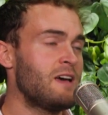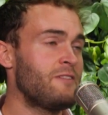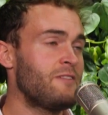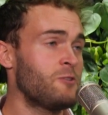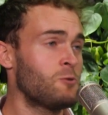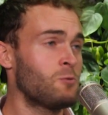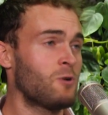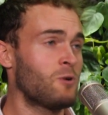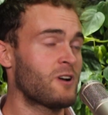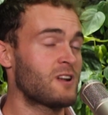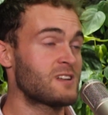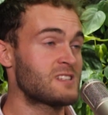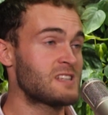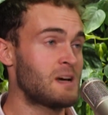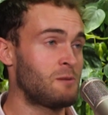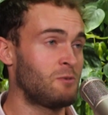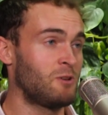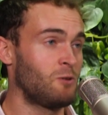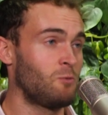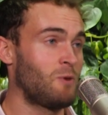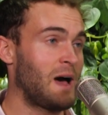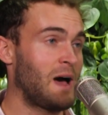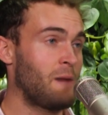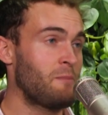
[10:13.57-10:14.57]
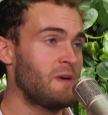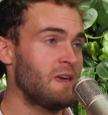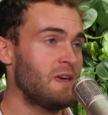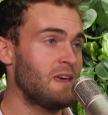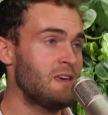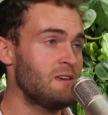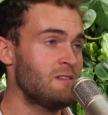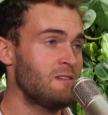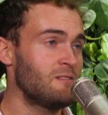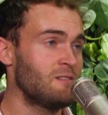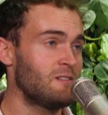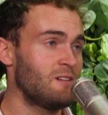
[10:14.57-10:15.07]
If you want a double
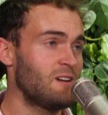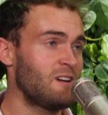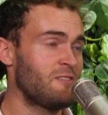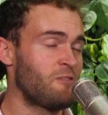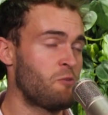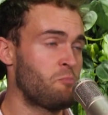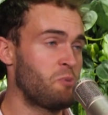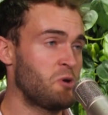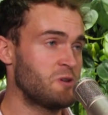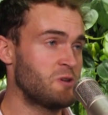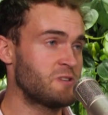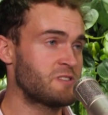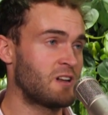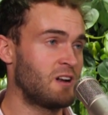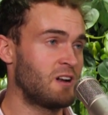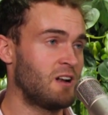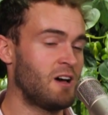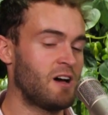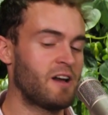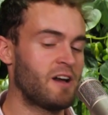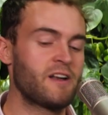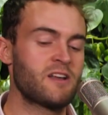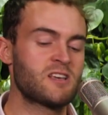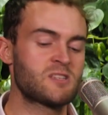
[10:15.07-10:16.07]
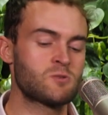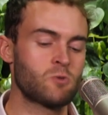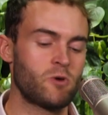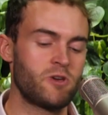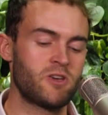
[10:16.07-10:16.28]
whammy of a boost in alertness,